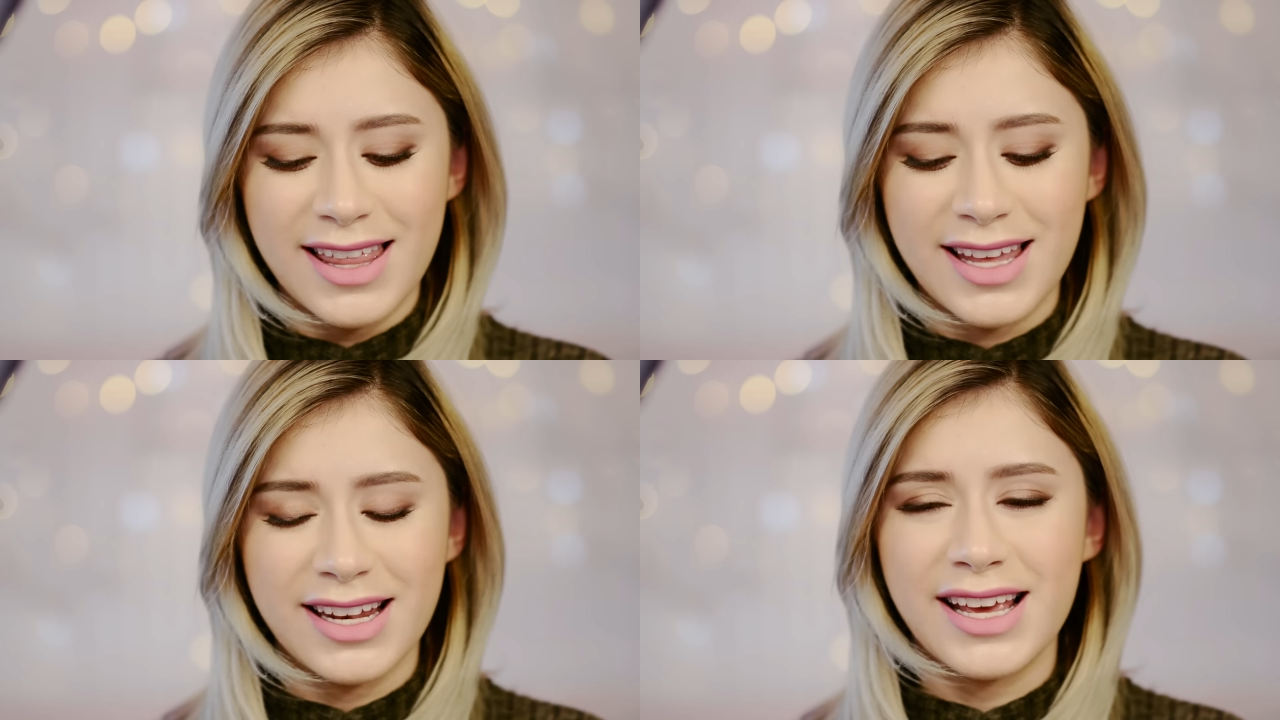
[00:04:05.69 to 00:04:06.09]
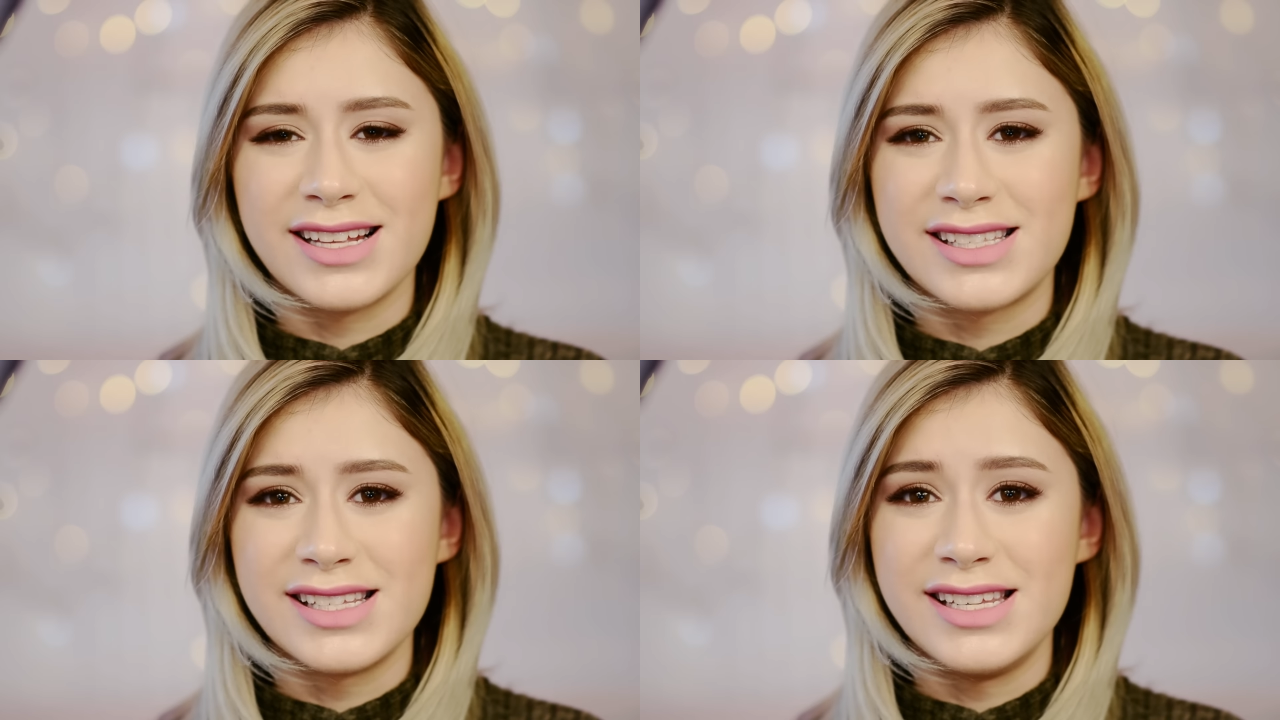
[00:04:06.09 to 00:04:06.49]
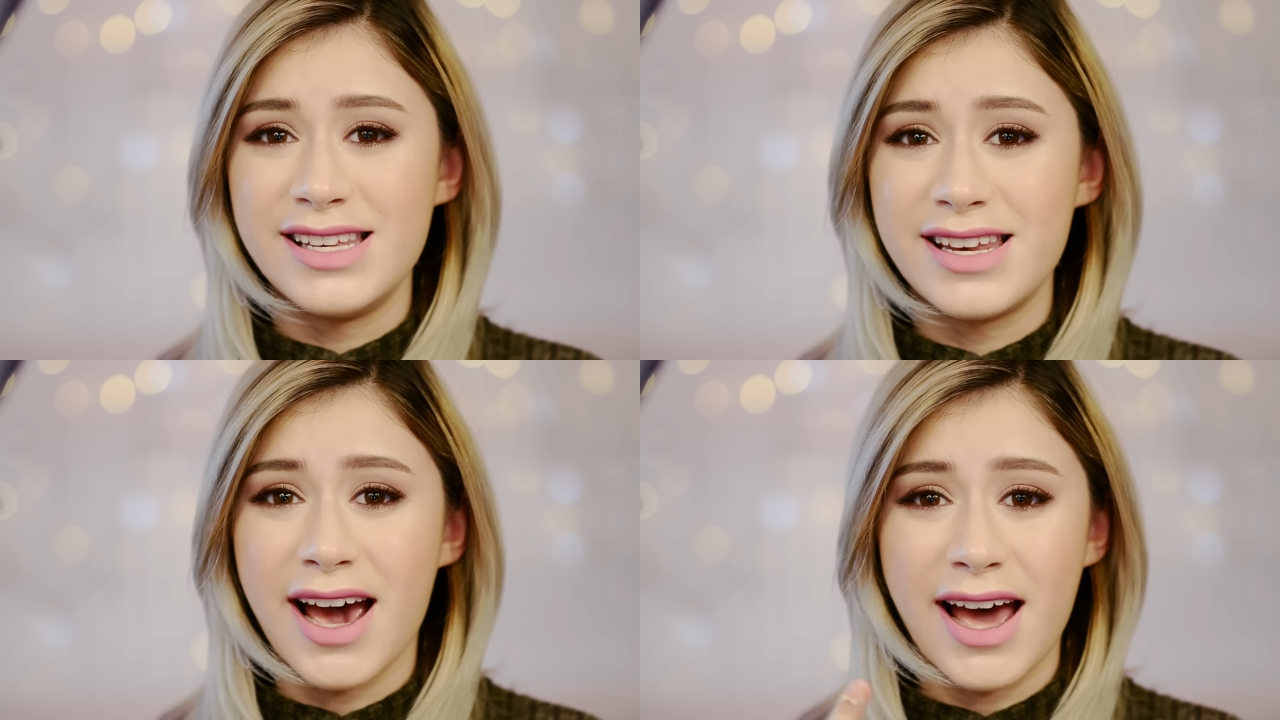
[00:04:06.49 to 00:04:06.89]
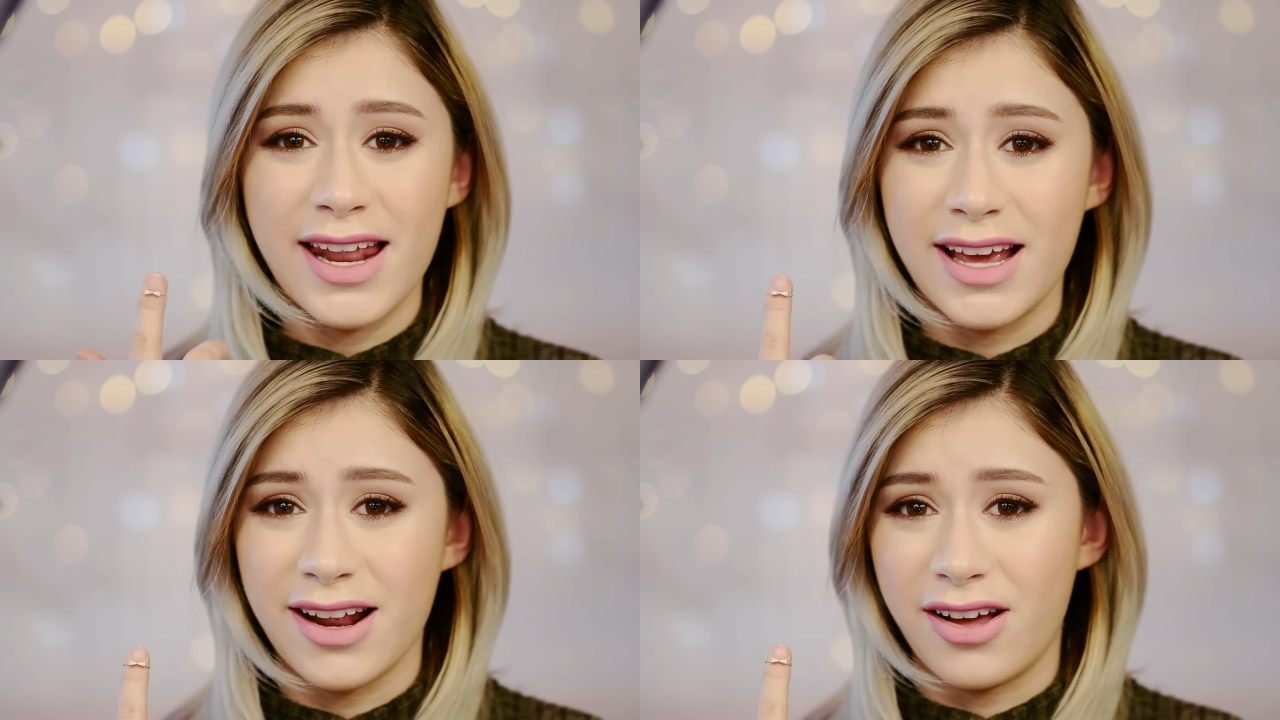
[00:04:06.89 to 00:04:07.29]
then it's
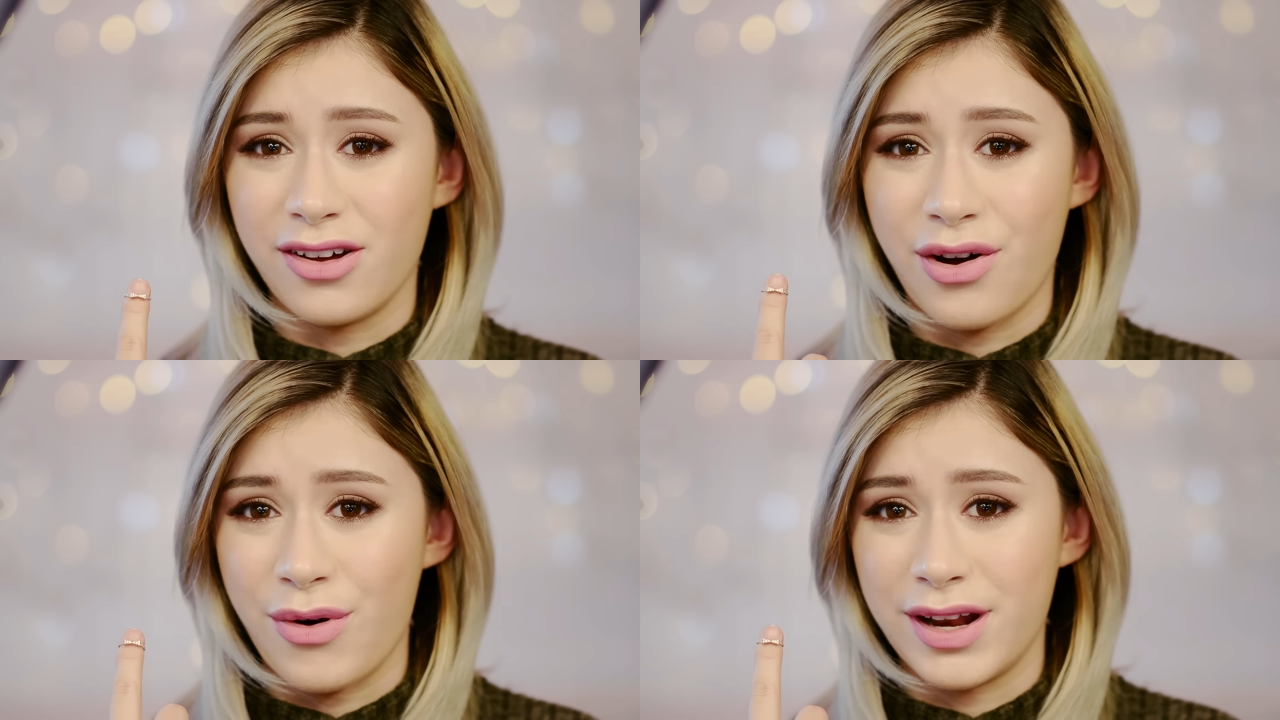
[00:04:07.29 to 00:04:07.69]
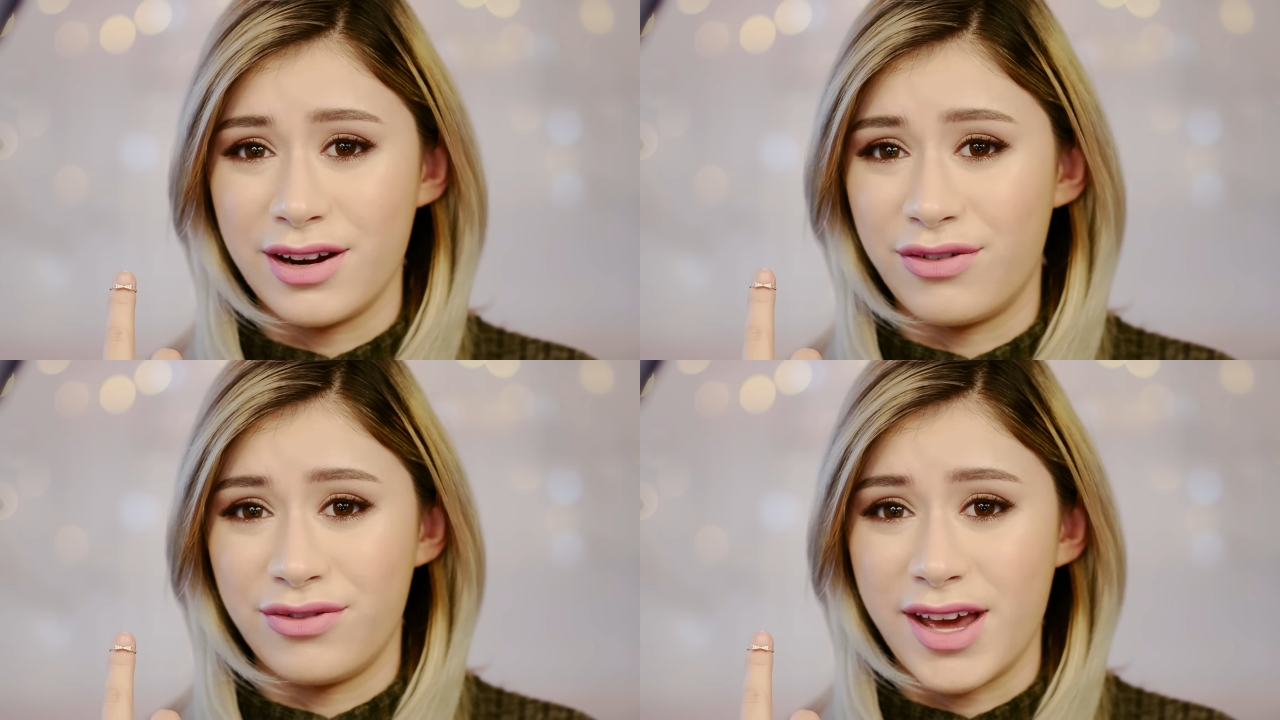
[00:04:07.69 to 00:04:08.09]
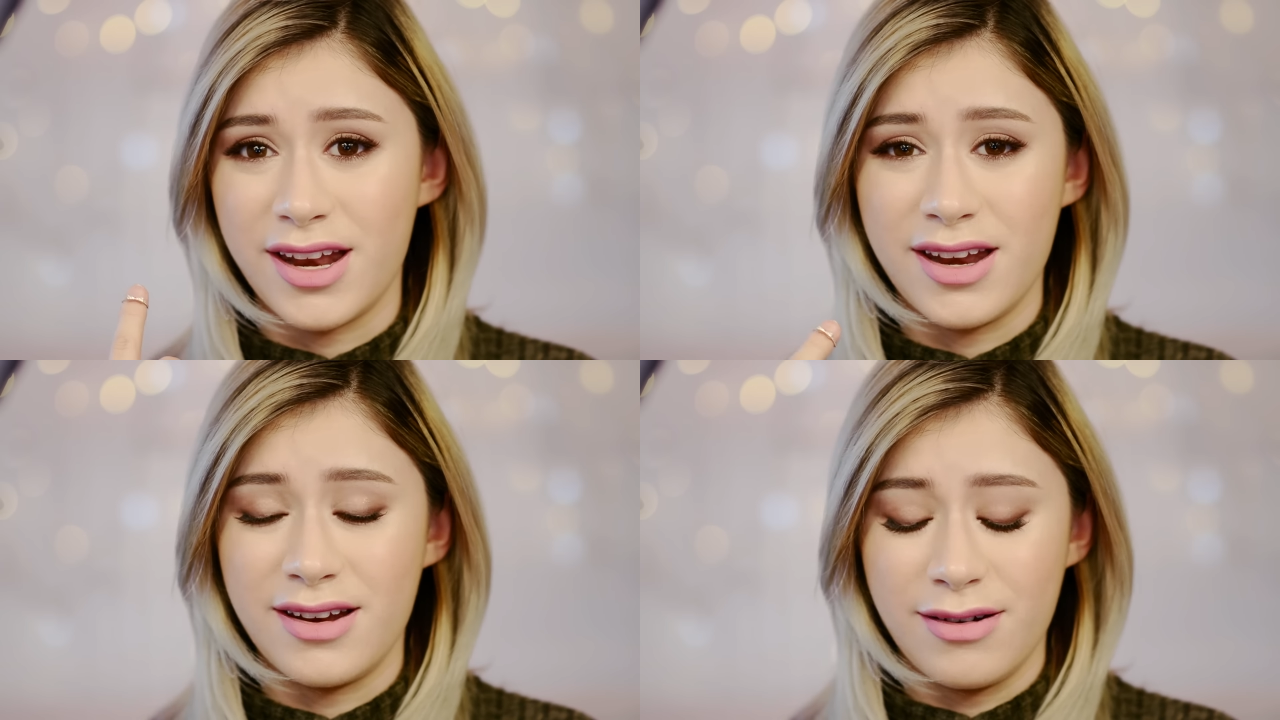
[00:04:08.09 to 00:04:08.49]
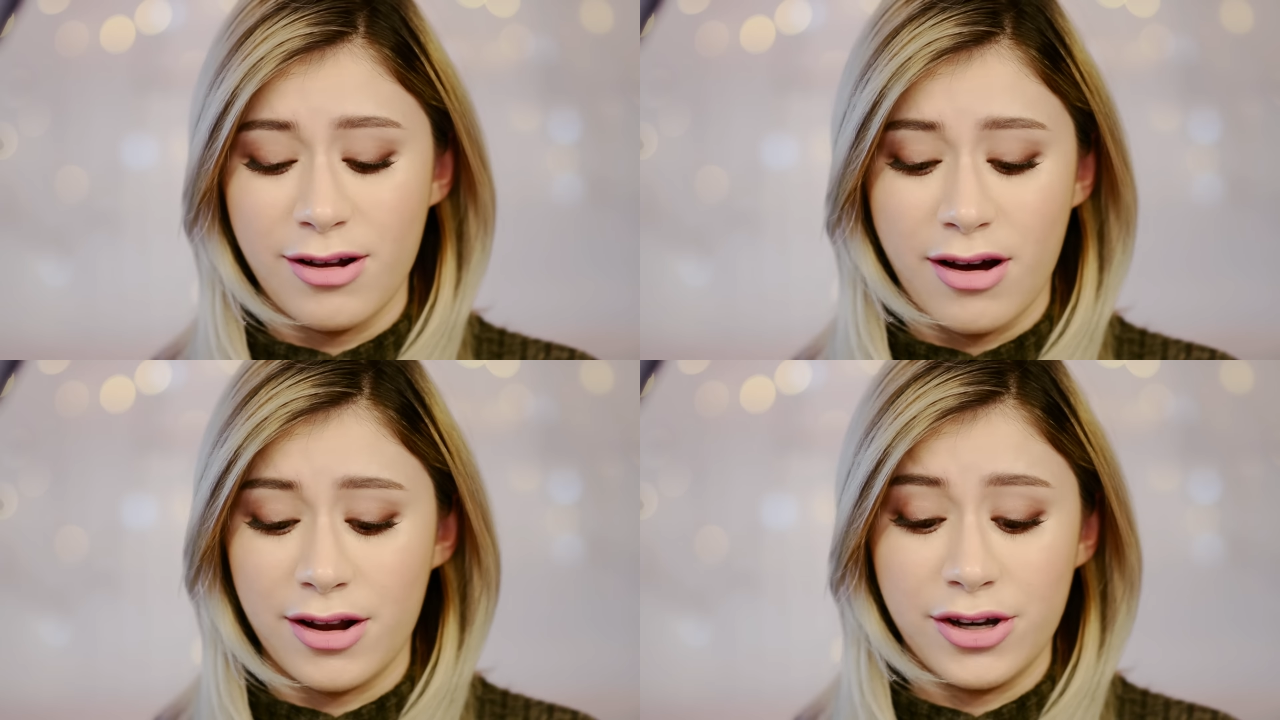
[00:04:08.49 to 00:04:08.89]
not at all going to fit
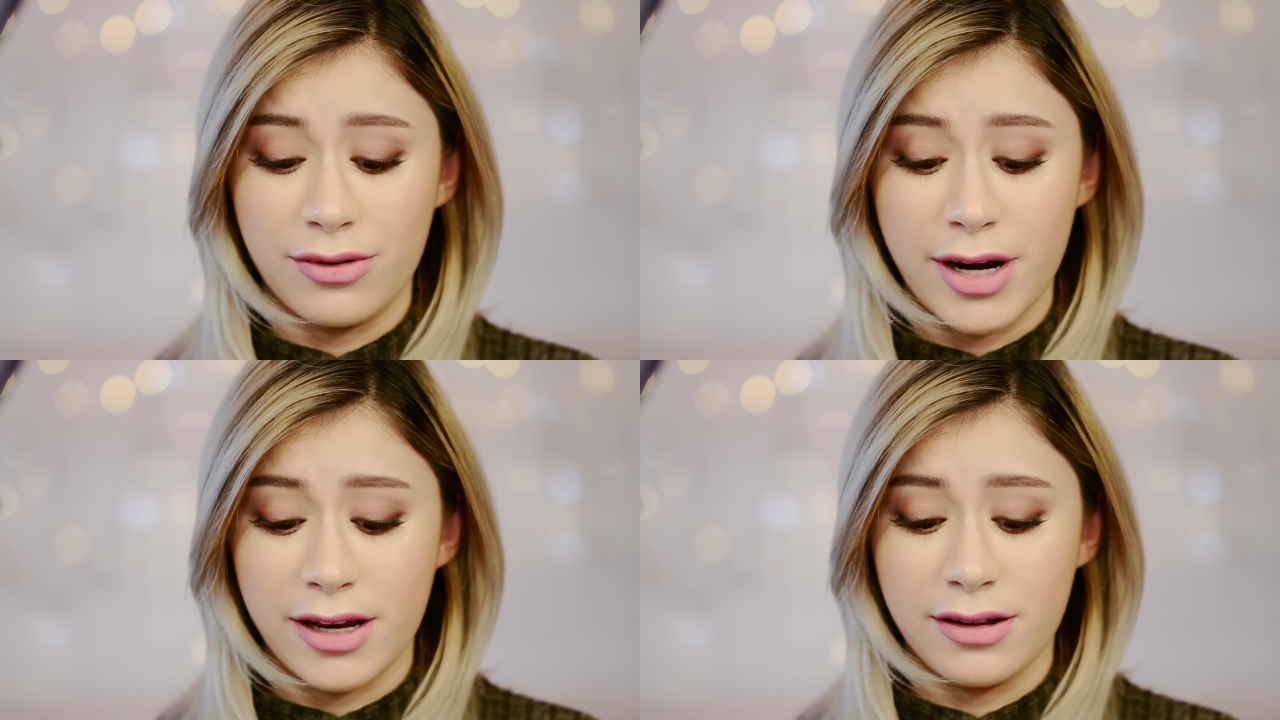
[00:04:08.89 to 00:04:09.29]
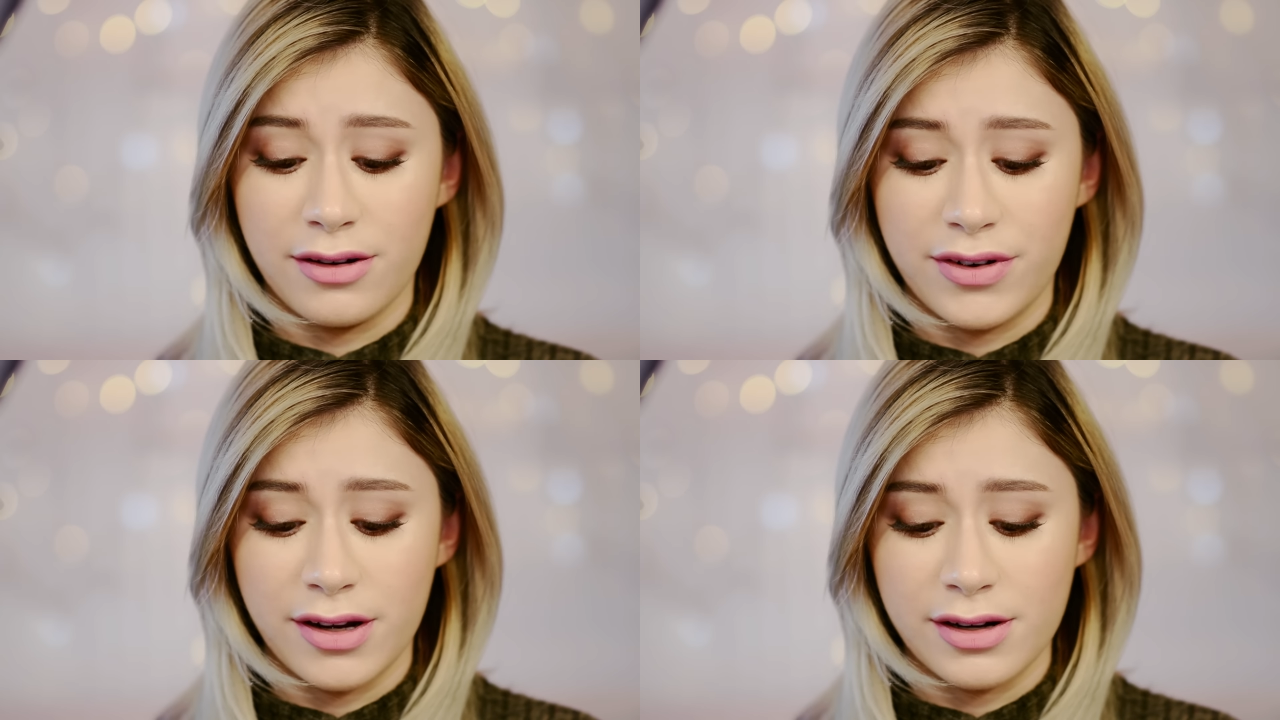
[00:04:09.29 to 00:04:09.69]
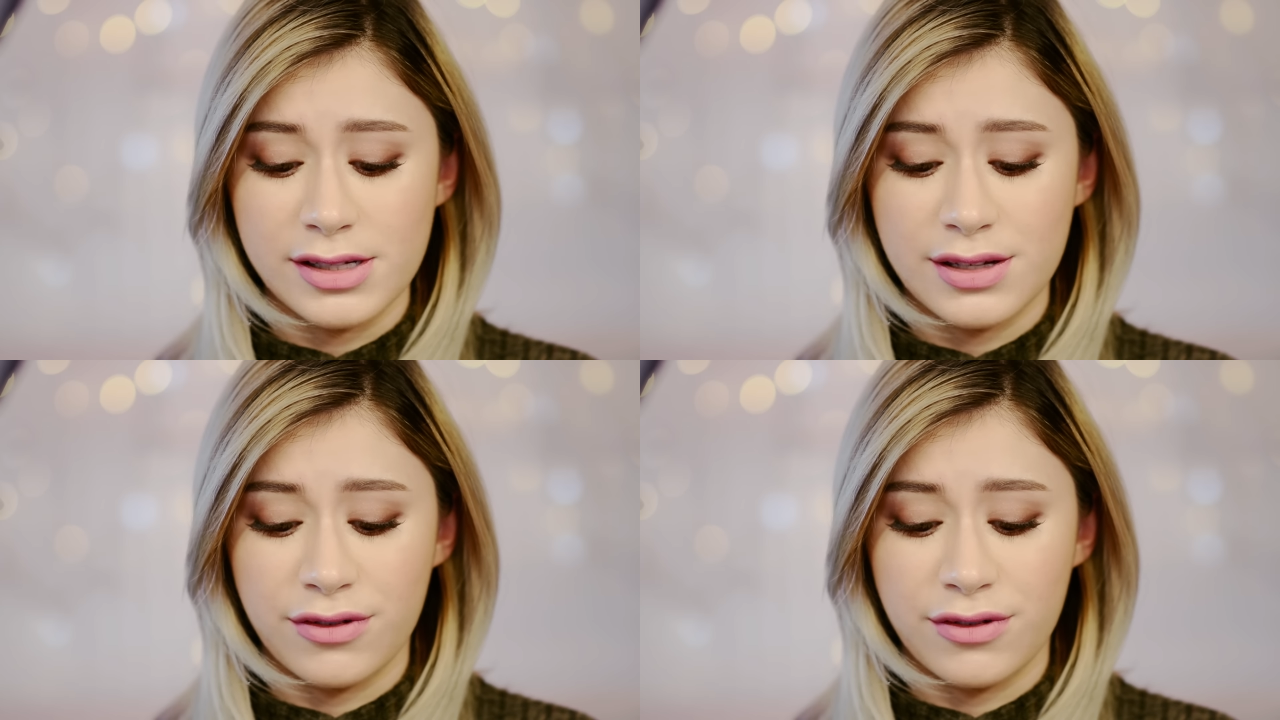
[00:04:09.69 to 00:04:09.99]
on your regular fingers.